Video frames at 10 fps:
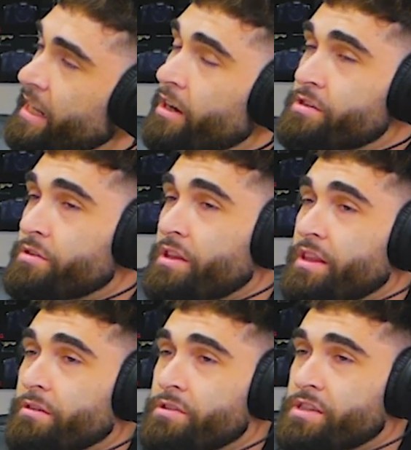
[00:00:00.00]
and also the
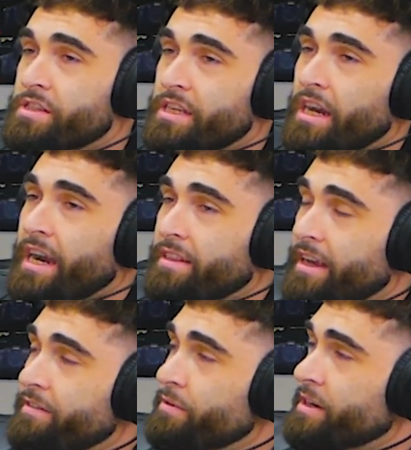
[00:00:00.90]
thing was is that I
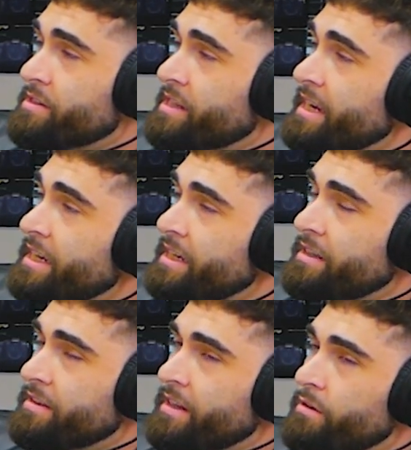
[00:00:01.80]
left because they
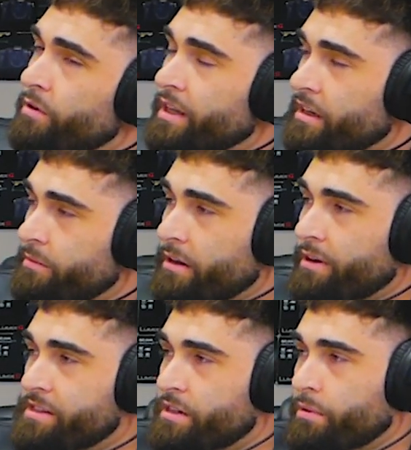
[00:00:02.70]
didn't want to give me a
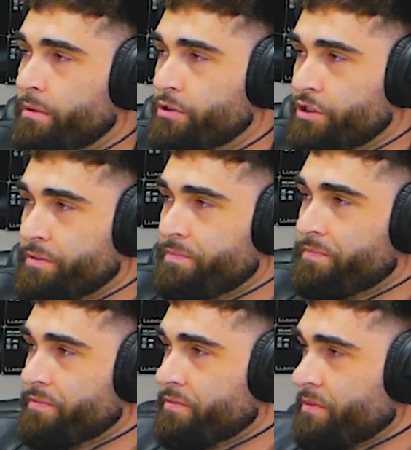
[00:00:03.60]
raise and a promotion
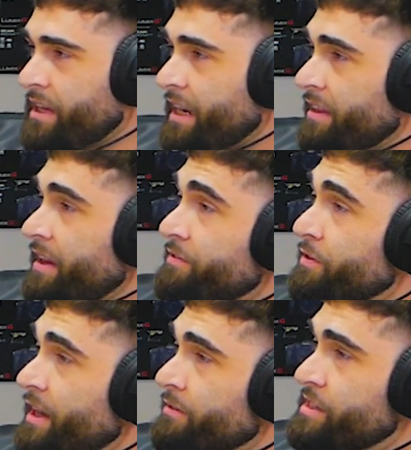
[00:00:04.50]
and I left for
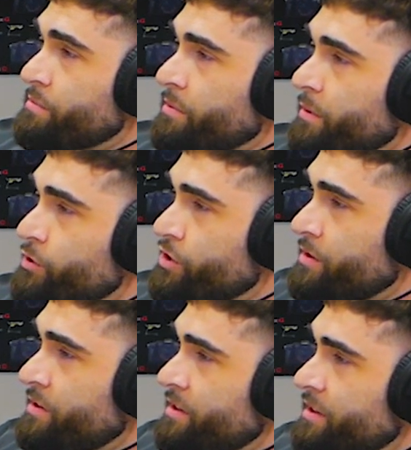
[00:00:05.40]
that raise and
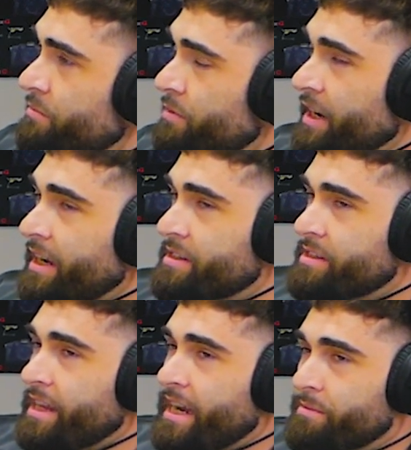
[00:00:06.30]
promotion, but I got
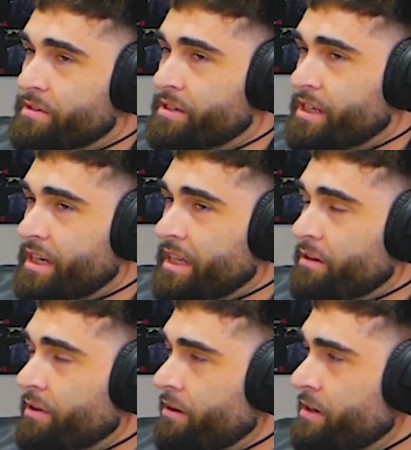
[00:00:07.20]
slapped. And
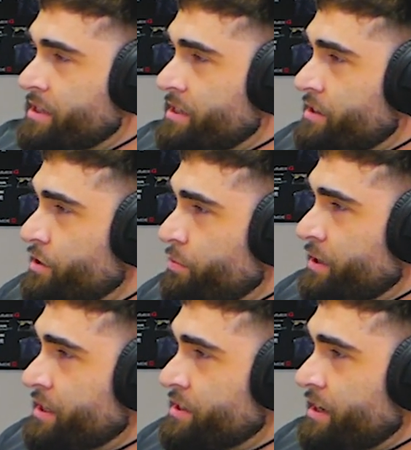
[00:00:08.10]
then when I went into this new
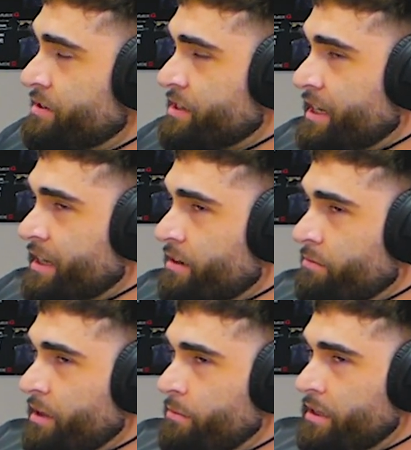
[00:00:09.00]
place, I was like,
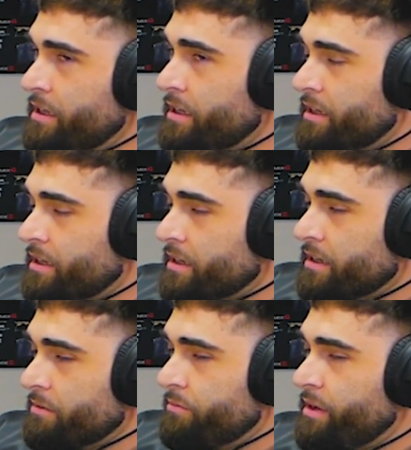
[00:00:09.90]
maybe
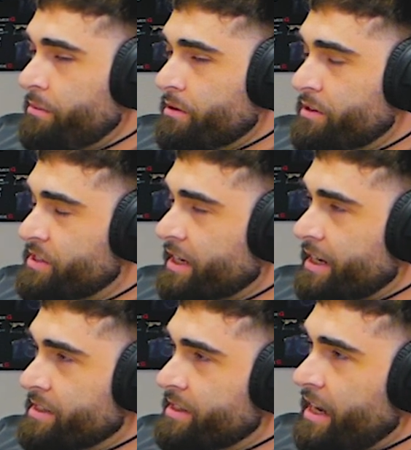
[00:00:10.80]
maybe the reason that
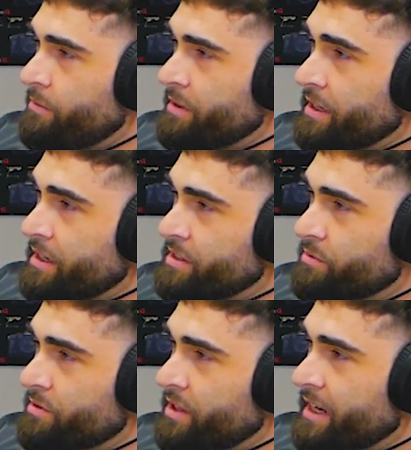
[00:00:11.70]
guy slapped me is
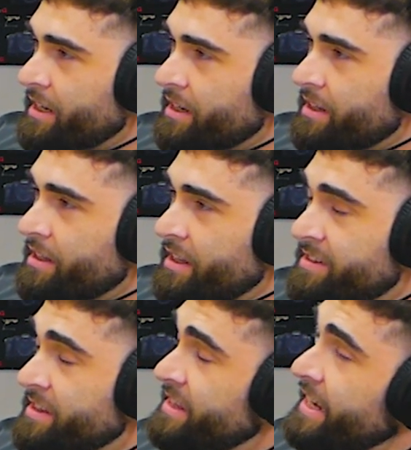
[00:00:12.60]
like
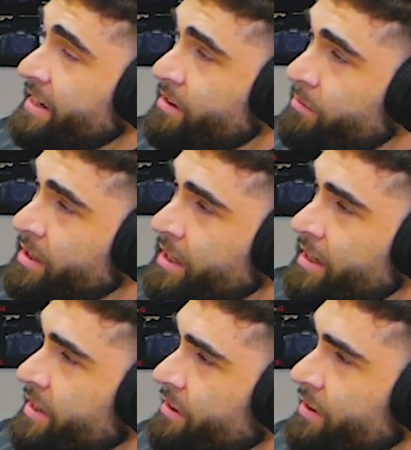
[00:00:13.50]
to them,
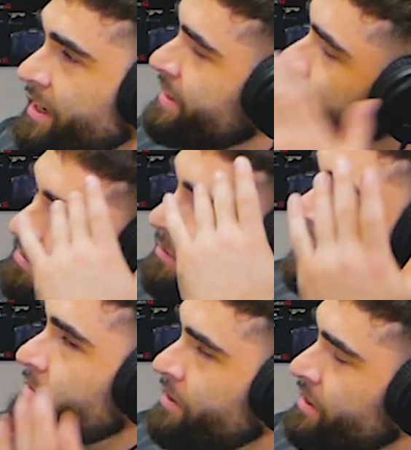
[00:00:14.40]
they were like, that's why we
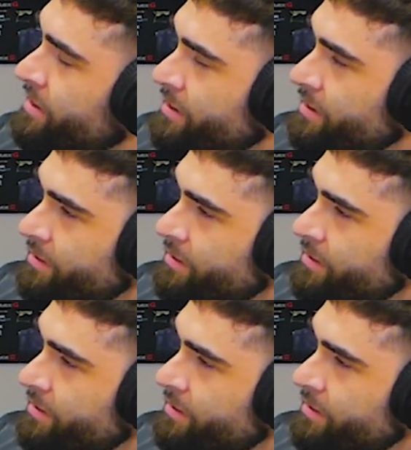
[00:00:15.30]
didn't want to